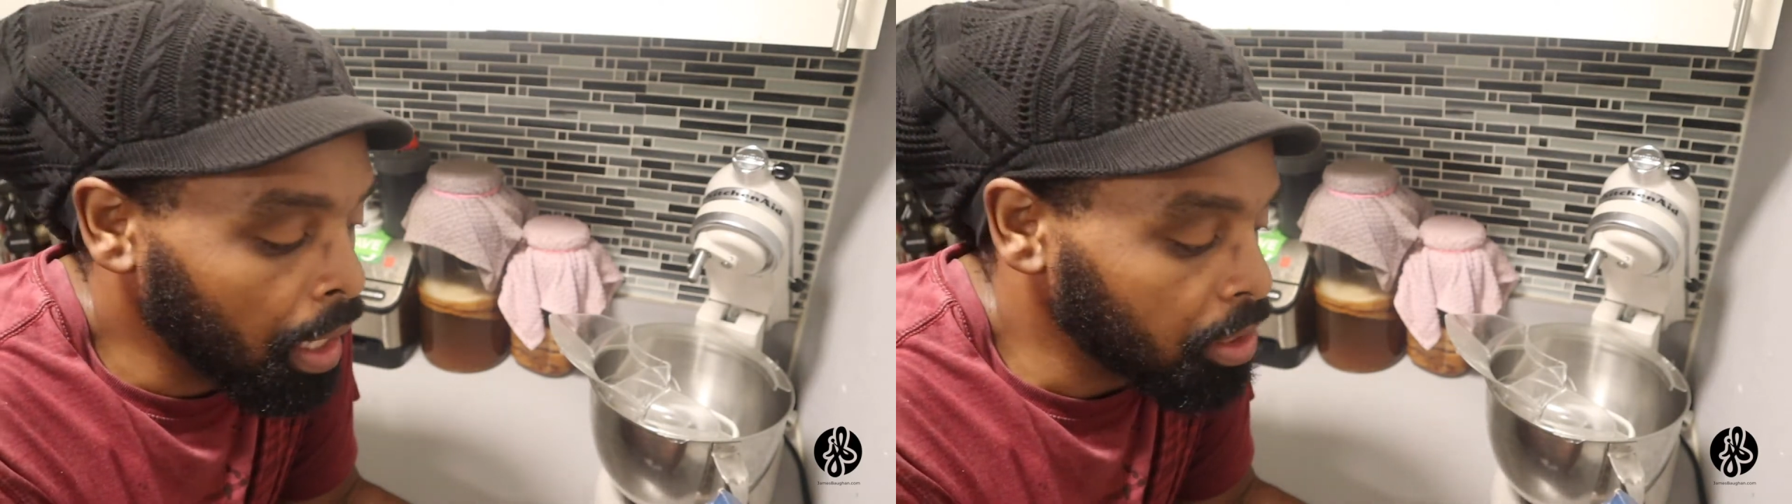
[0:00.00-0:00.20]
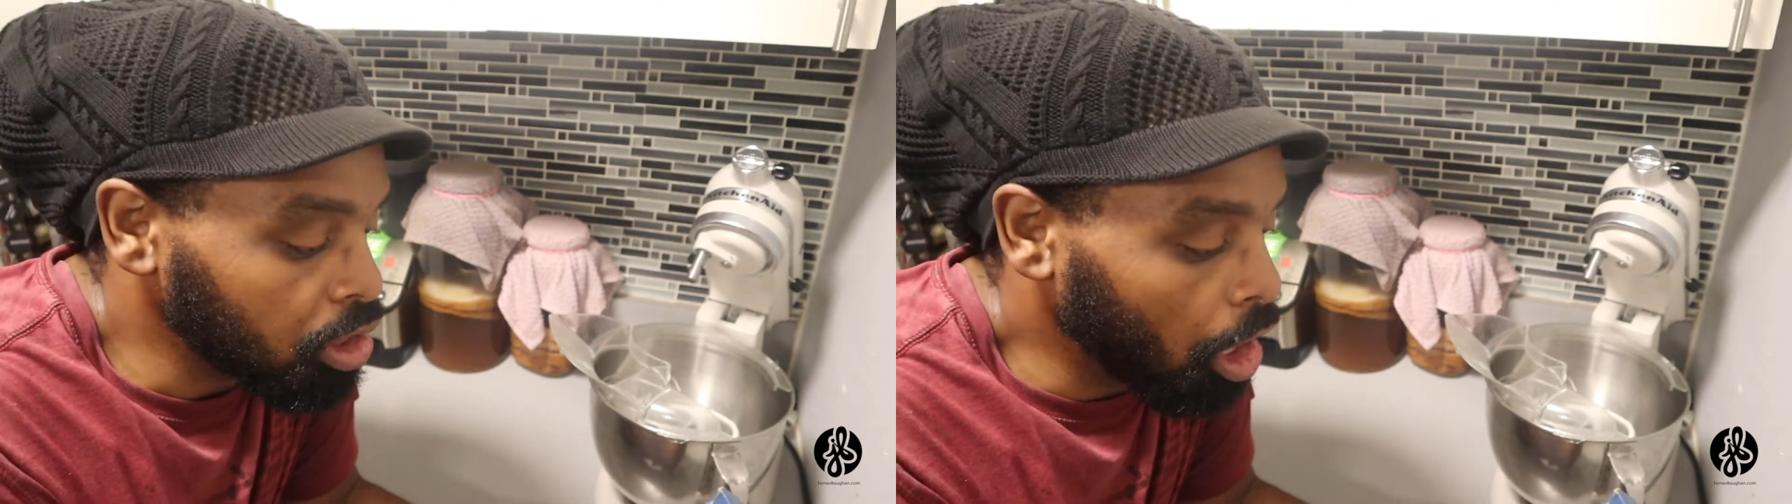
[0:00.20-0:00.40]

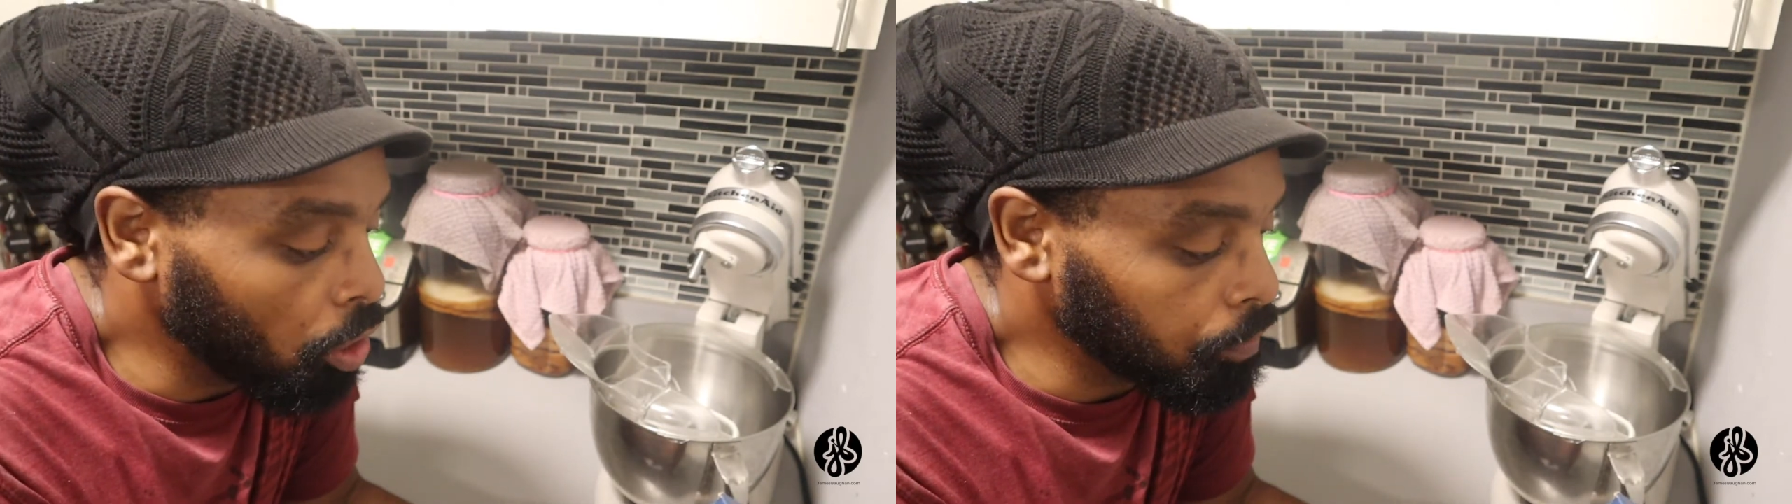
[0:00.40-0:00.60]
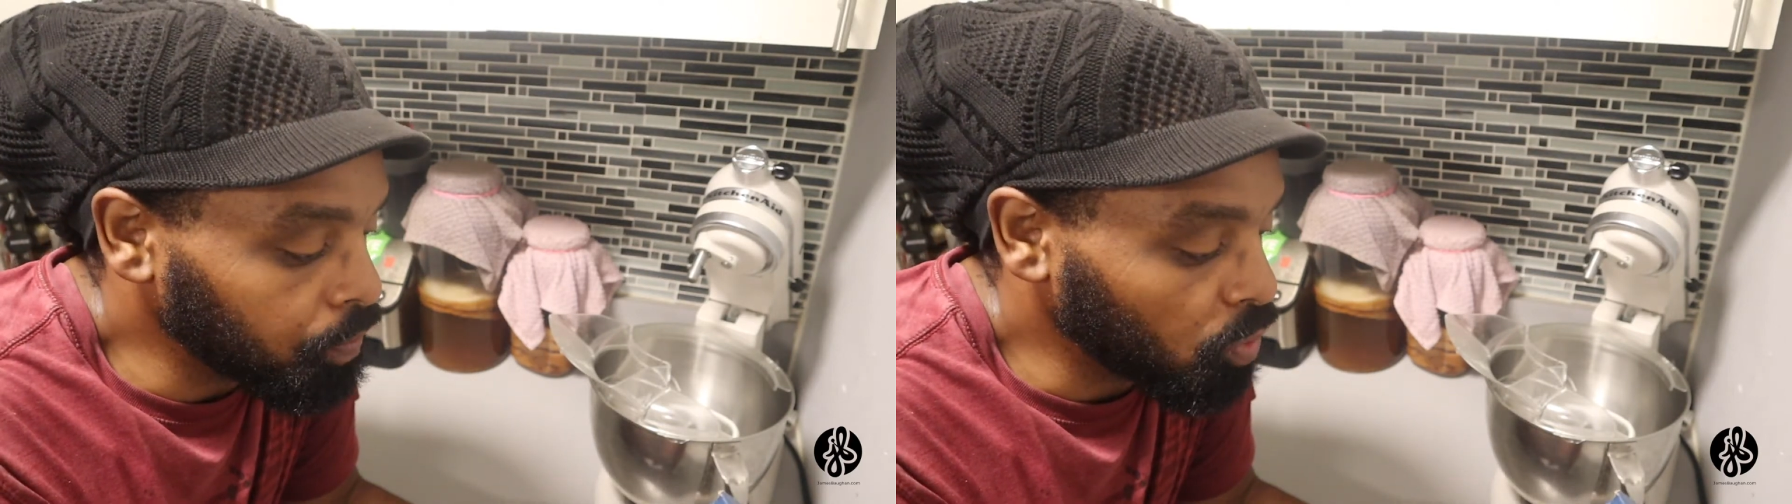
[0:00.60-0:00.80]

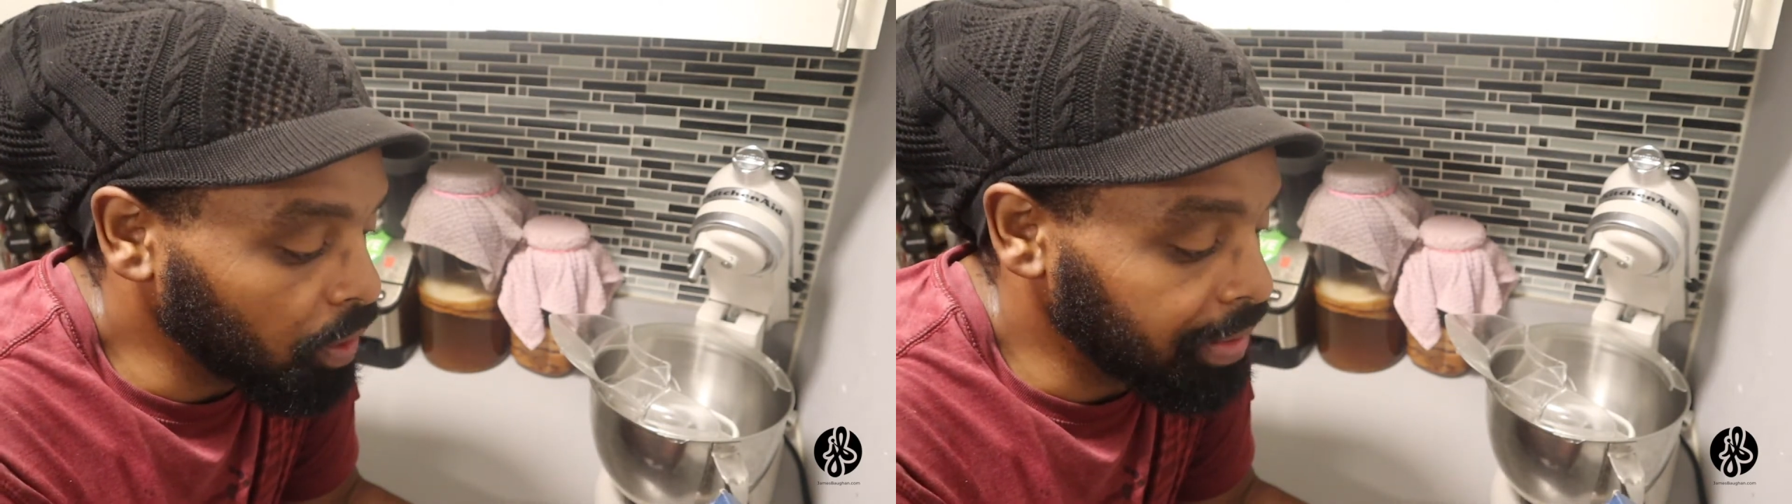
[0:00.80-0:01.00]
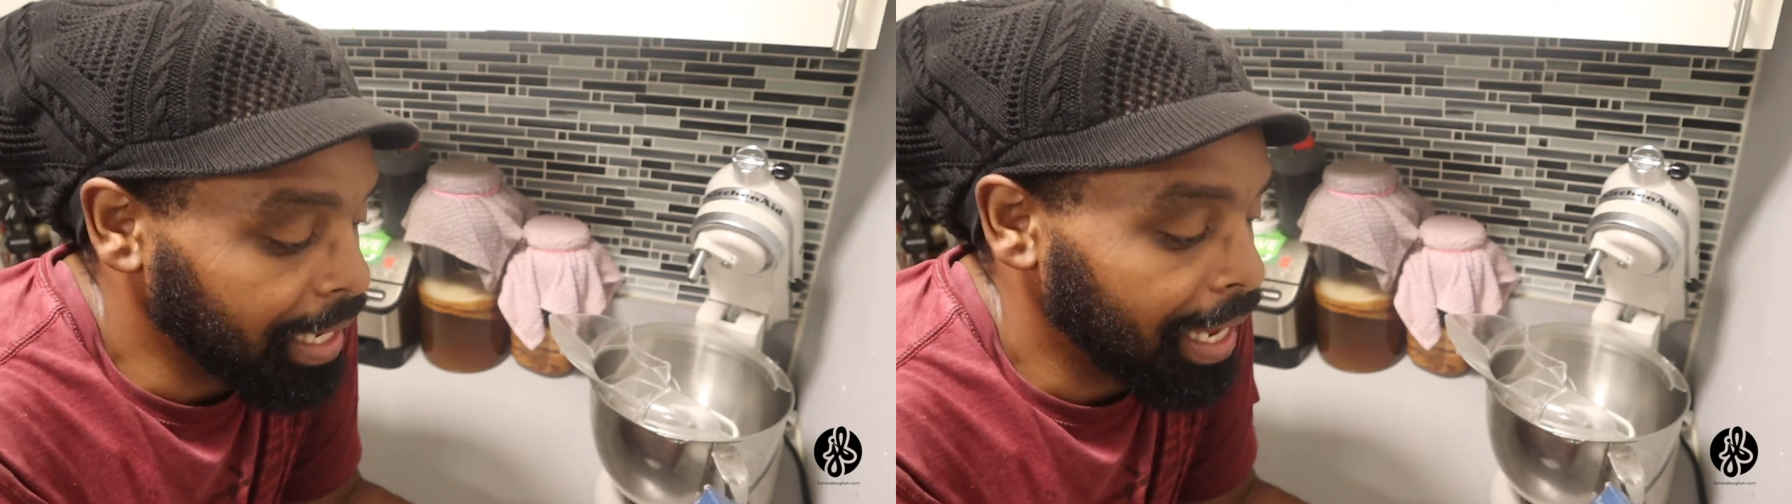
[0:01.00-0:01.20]
So
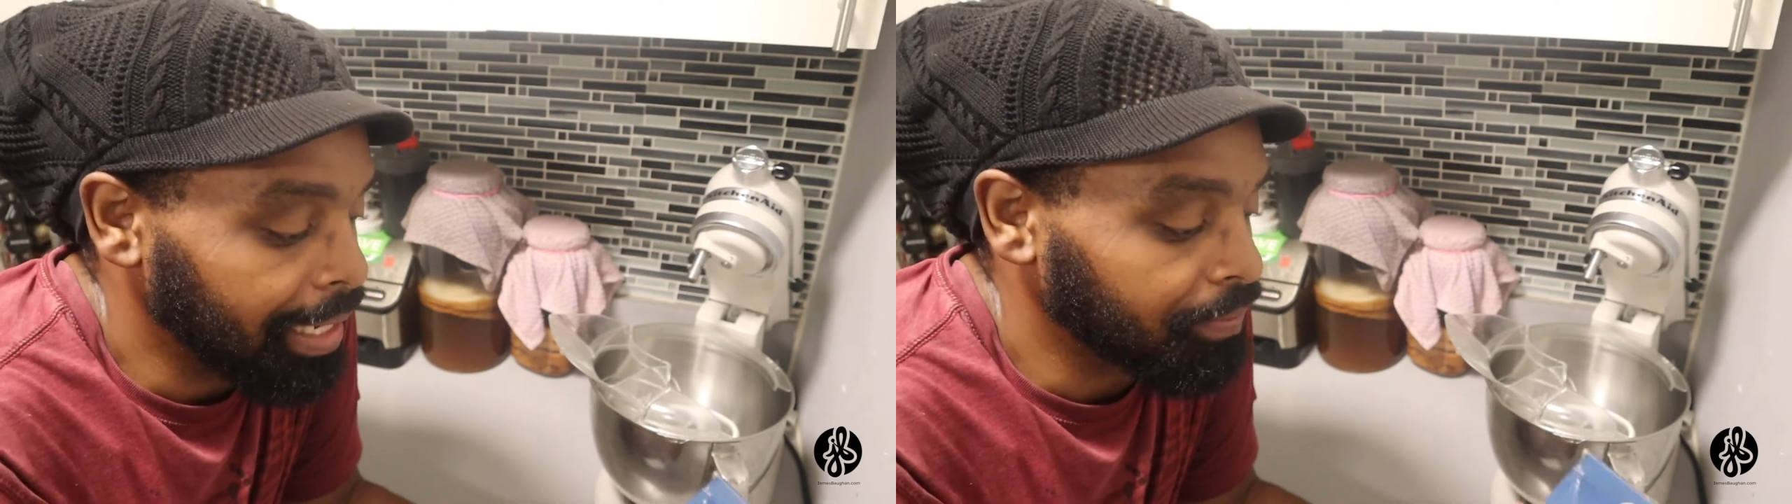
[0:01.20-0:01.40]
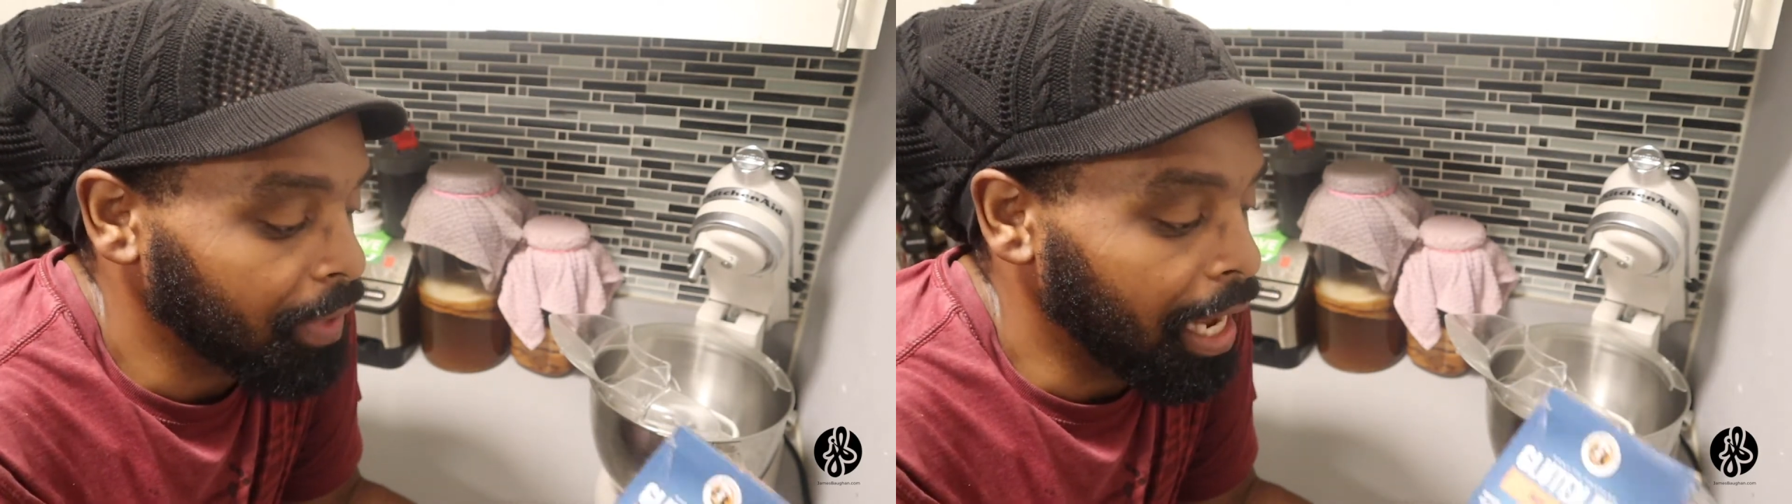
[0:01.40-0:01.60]
with that,